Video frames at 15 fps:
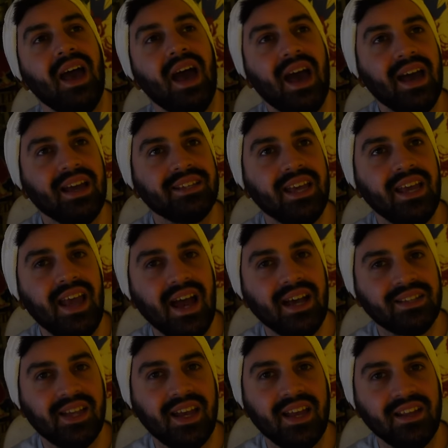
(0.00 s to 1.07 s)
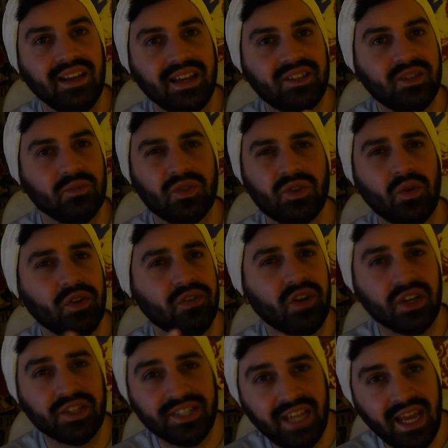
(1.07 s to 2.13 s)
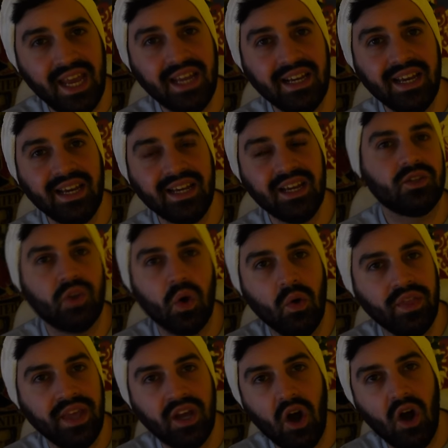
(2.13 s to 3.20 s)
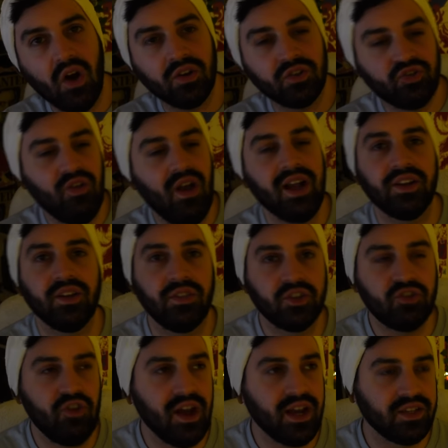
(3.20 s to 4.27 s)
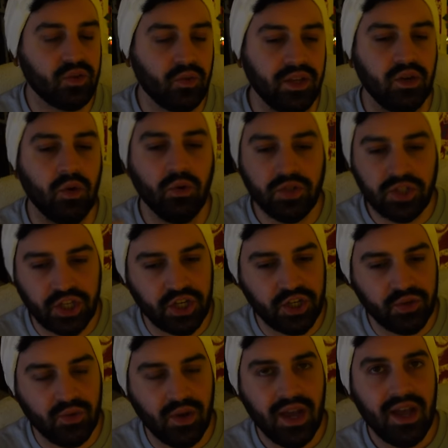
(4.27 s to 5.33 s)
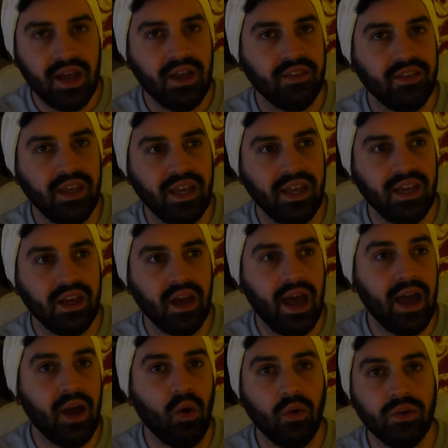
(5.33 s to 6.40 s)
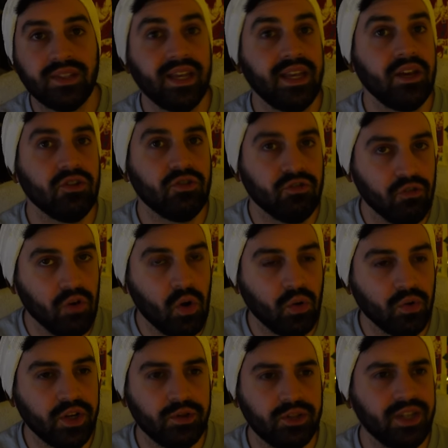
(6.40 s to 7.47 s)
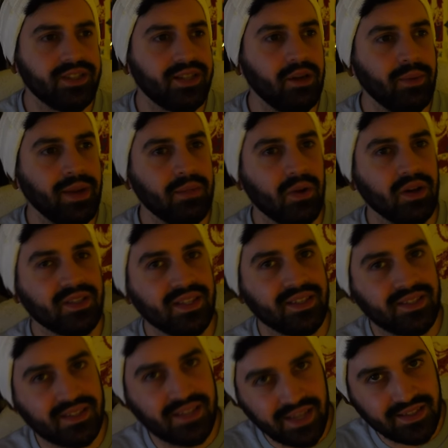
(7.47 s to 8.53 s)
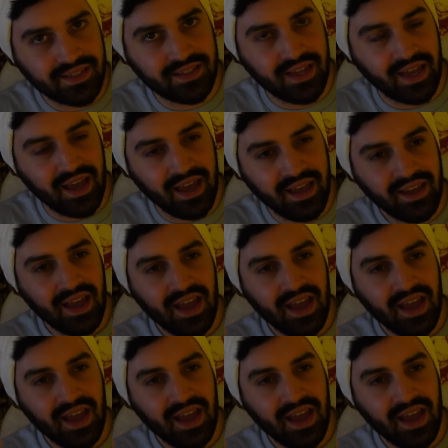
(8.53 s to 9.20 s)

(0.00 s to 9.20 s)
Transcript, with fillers: and he has it in like some sort of container so they can't track it on the tracker so they go to the uh, all-seeing crone who turns out to be the master's sister